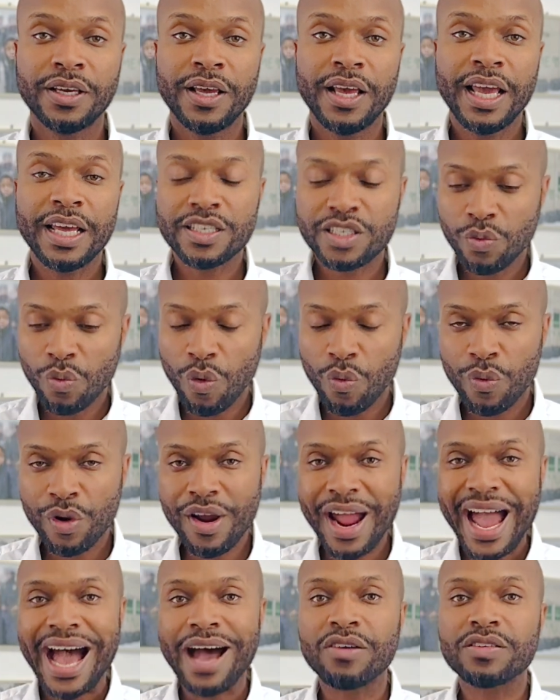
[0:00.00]
And so when
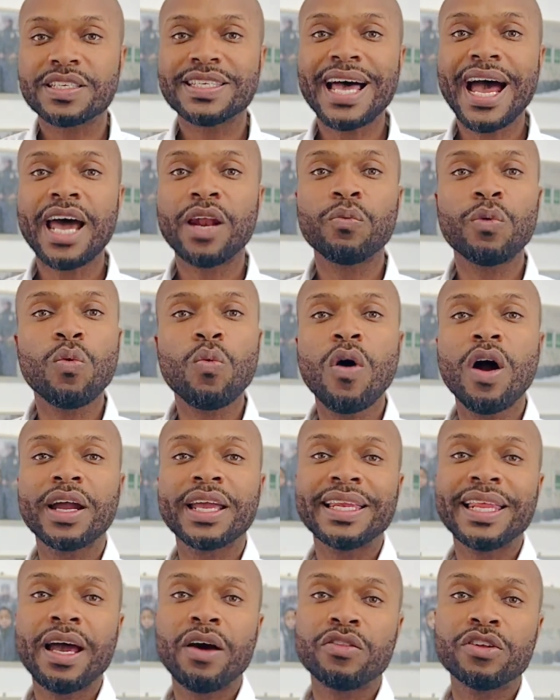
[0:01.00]
we're outside and we're walking
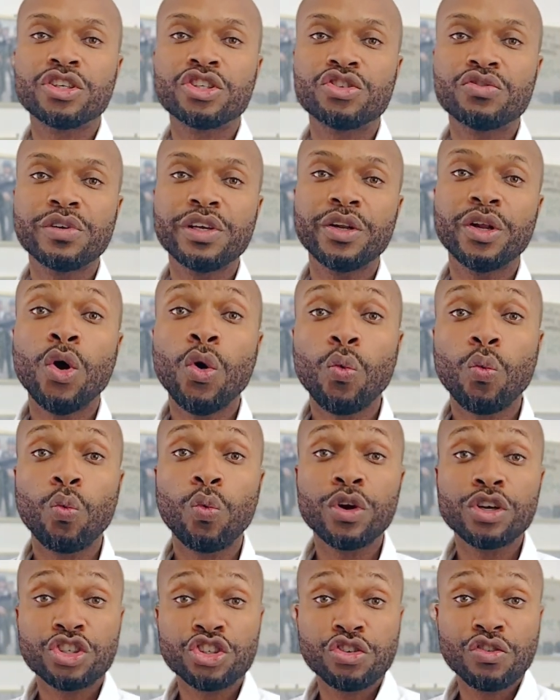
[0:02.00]
down the street,
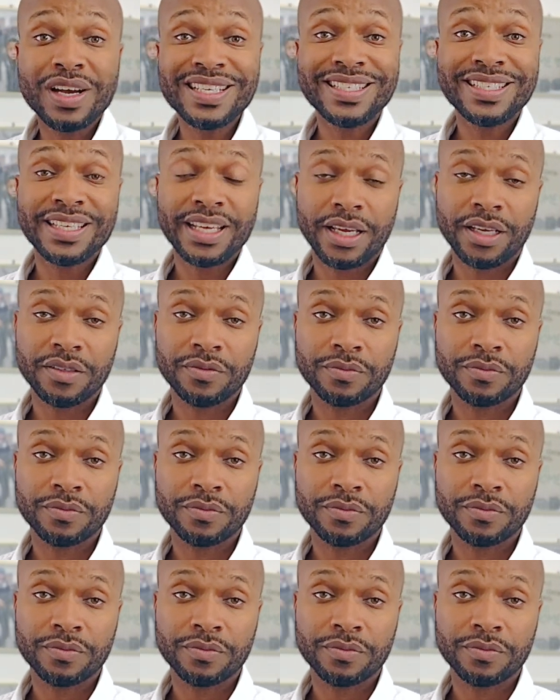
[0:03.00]
we're trusting